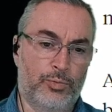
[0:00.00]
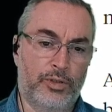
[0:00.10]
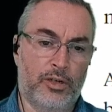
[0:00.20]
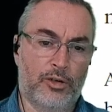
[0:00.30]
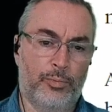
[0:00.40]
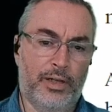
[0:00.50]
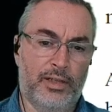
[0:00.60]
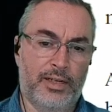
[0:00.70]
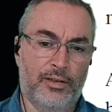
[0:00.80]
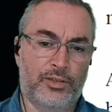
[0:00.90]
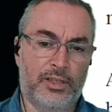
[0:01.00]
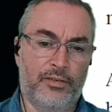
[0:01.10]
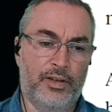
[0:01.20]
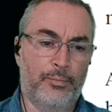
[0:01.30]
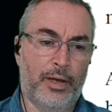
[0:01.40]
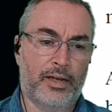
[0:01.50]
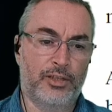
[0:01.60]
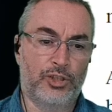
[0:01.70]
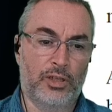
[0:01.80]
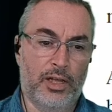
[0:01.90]
When Taco Bell announced the event back
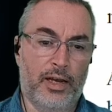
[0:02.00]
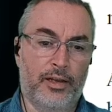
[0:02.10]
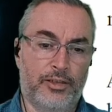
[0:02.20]
in July